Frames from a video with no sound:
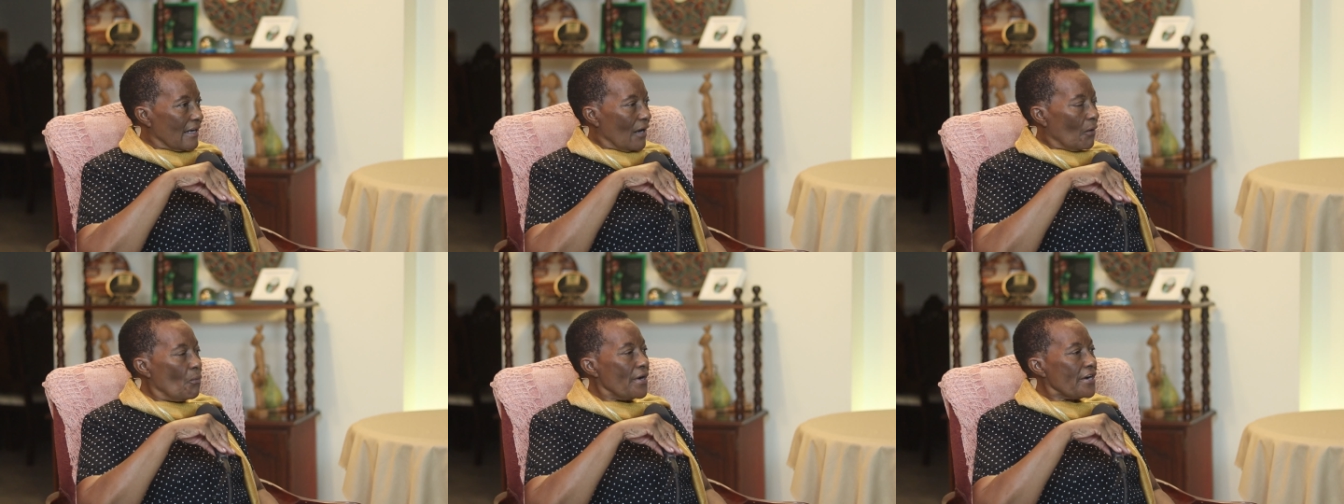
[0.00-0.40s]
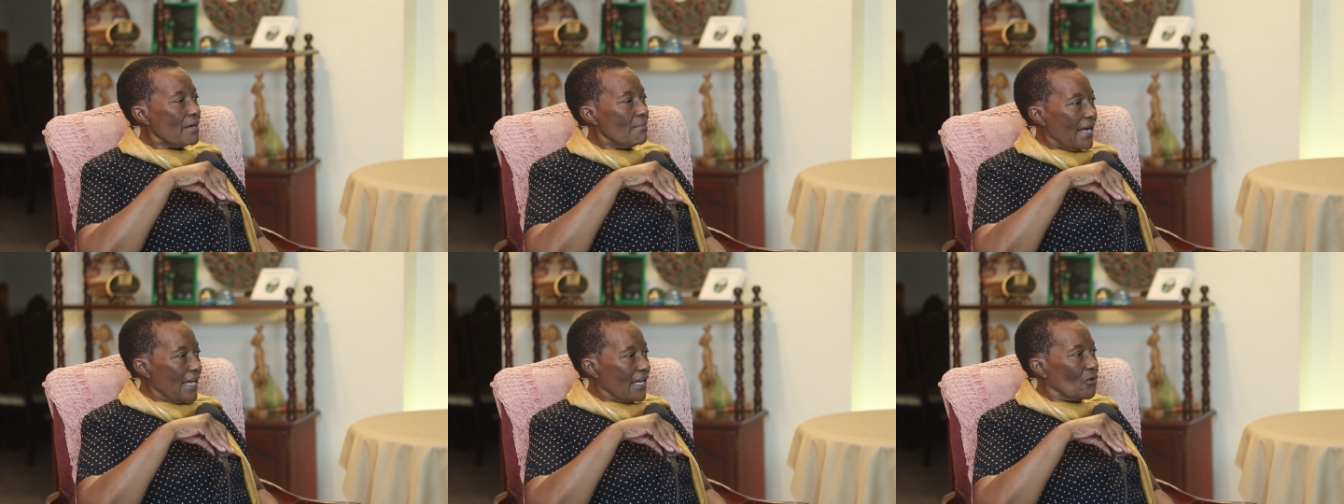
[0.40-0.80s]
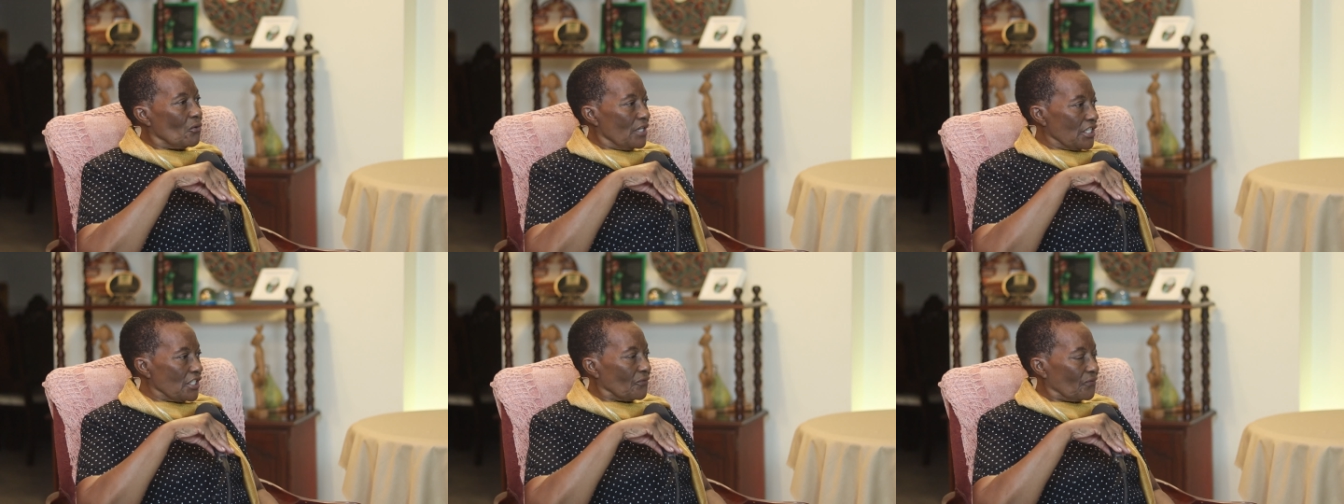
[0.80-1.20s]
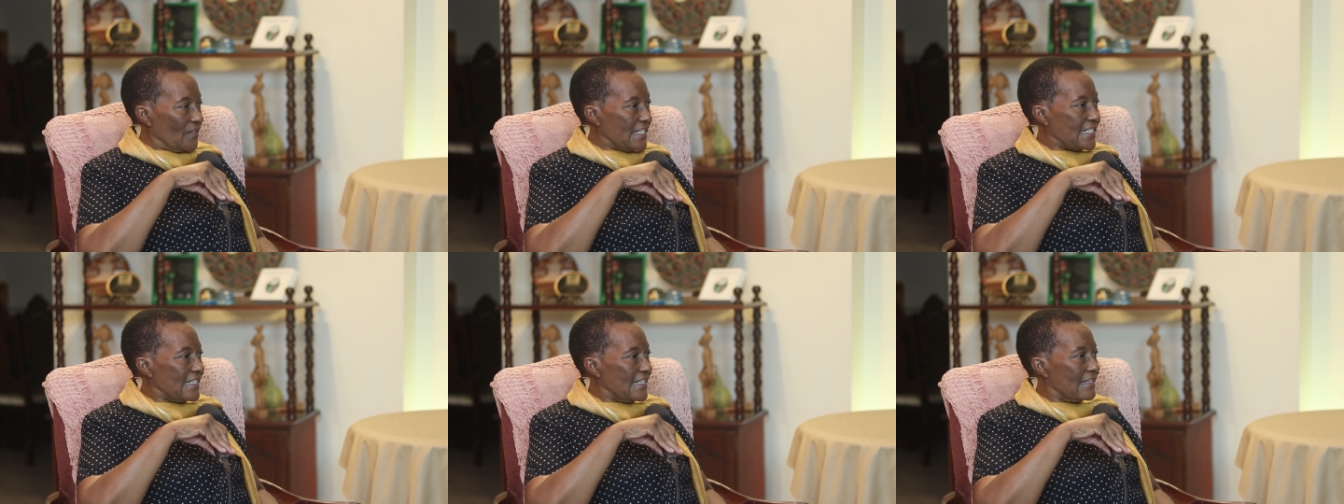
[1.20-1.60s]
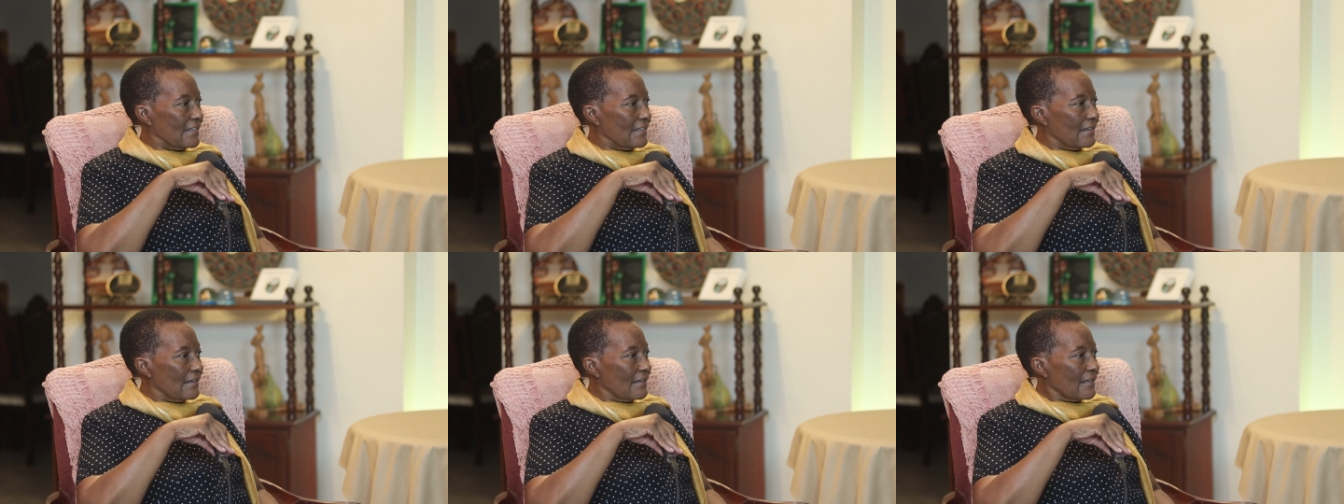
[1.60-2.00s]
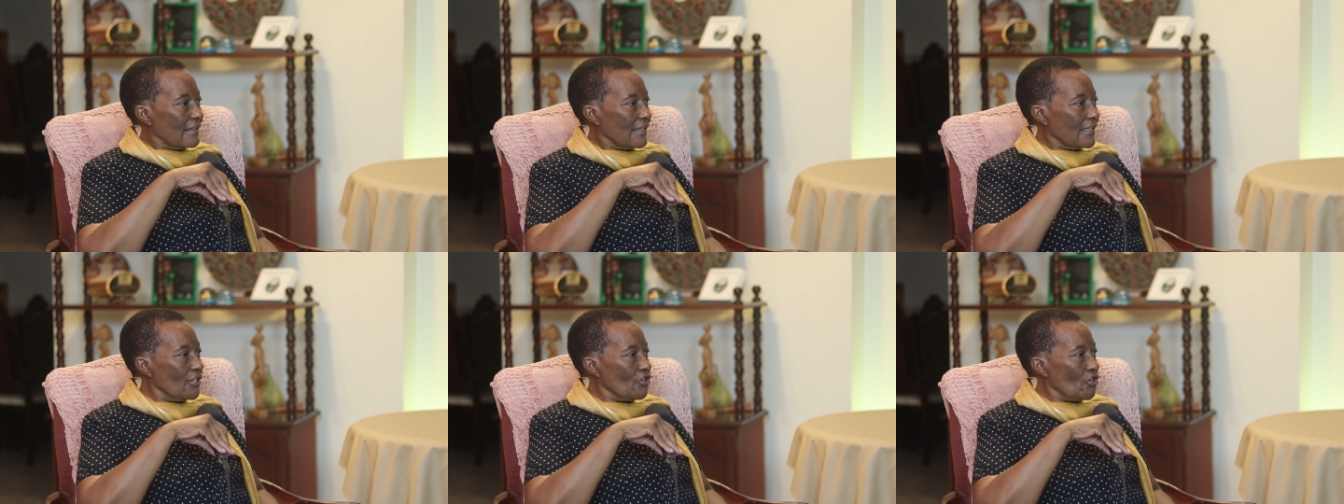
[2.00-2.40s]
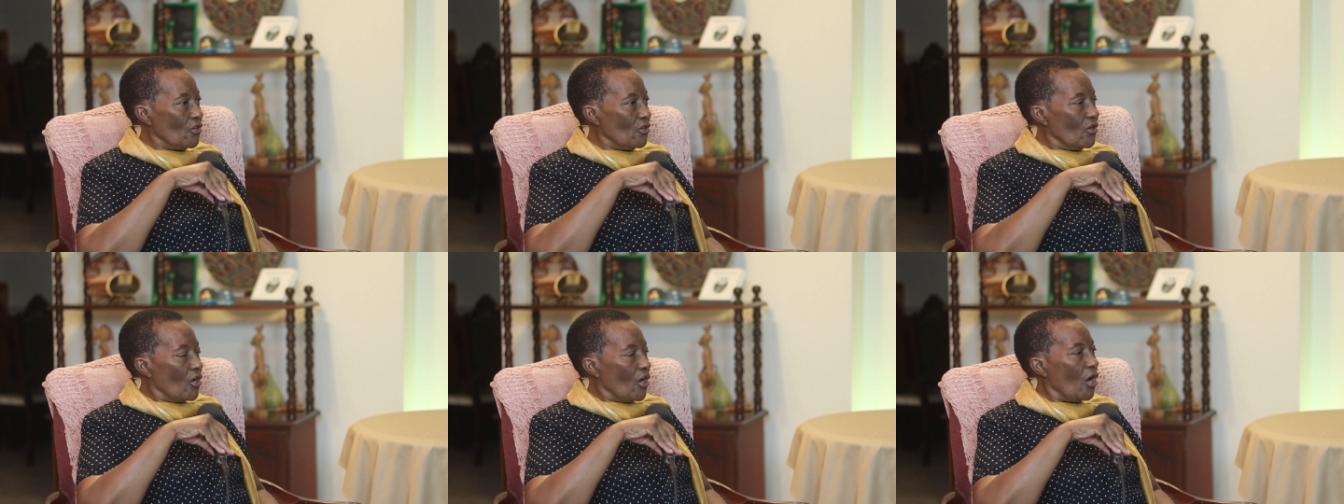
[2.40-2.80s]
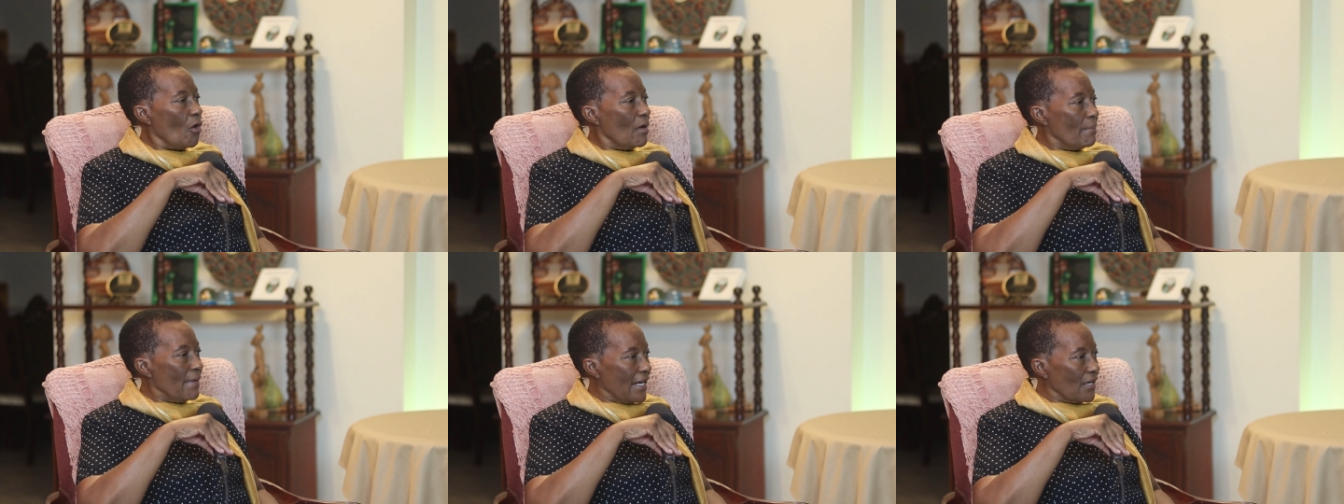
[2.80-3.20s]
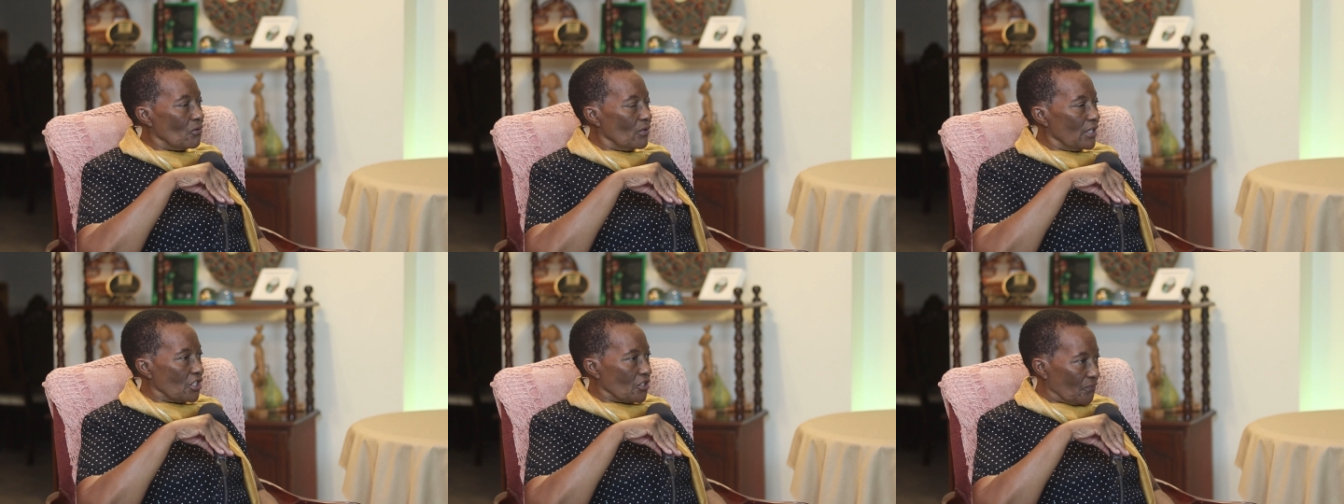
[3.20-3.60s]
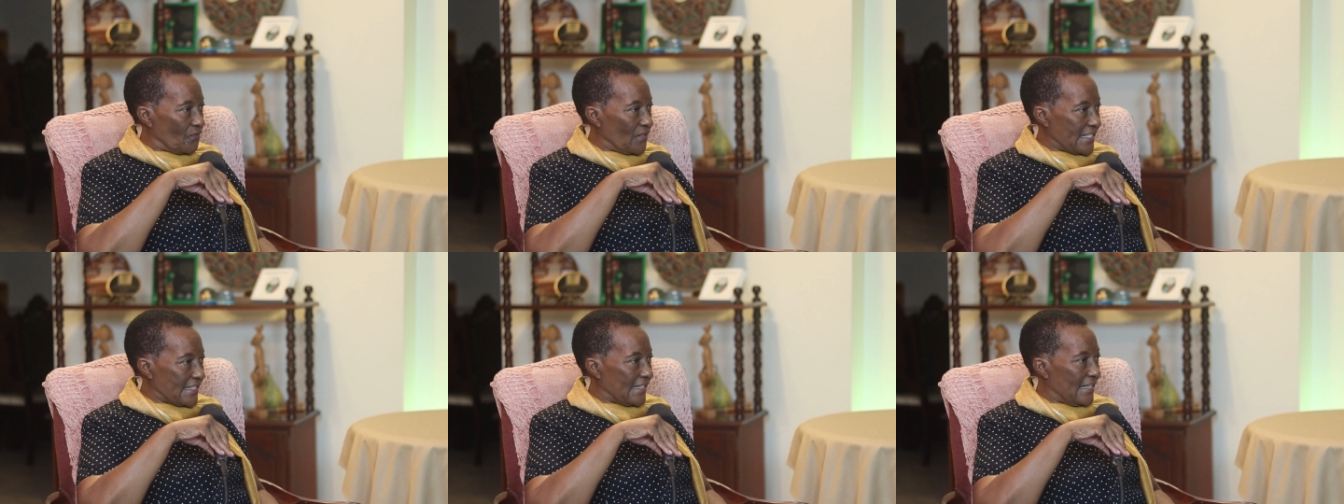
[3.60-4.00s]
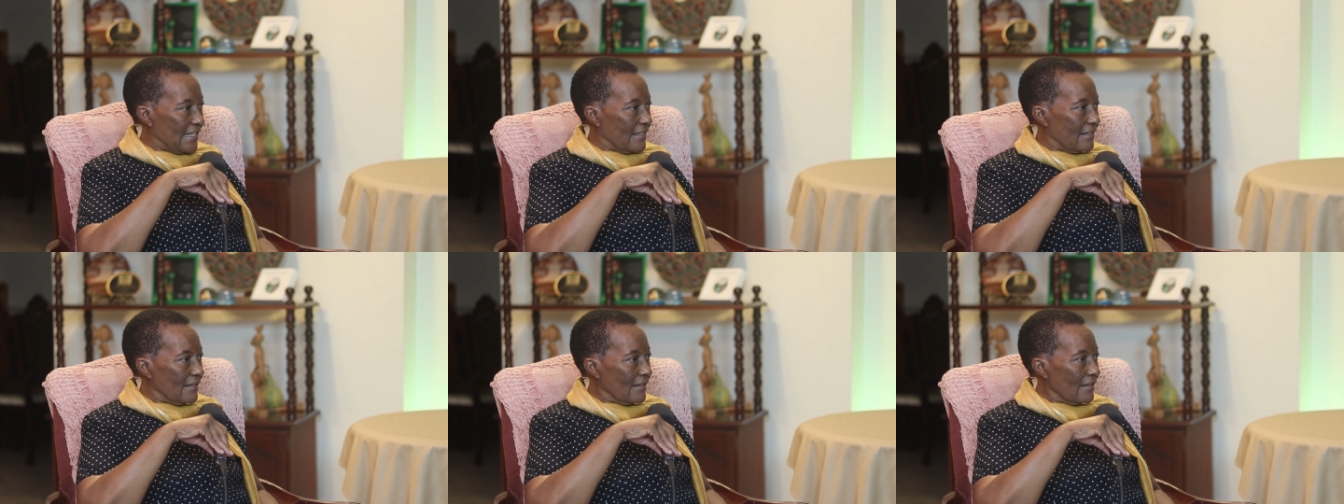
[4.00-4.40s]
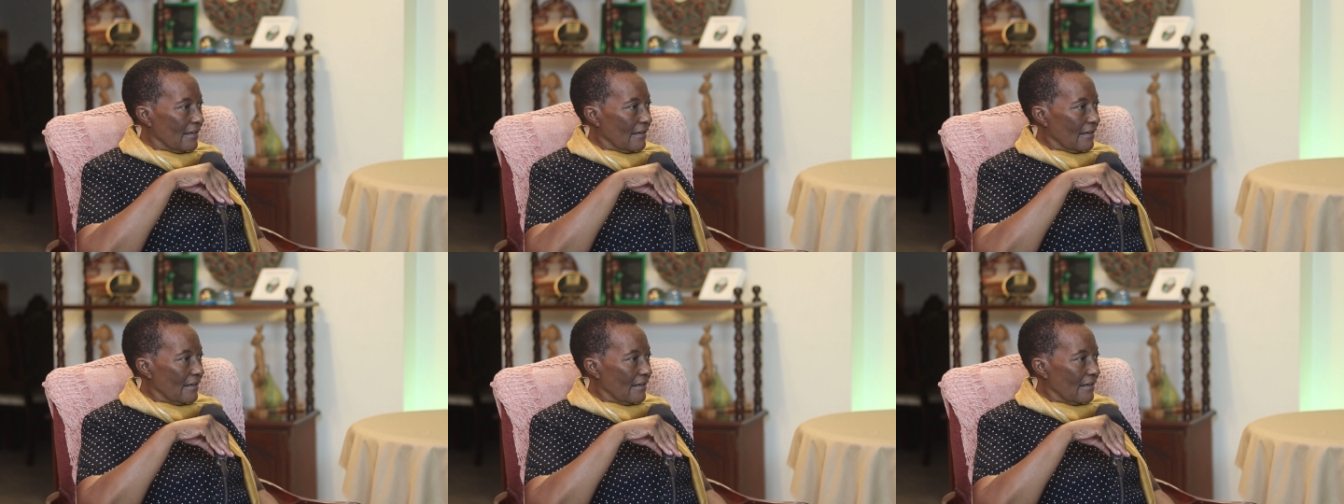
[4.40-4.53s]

Where am I going to fit in? How am I going to fit in?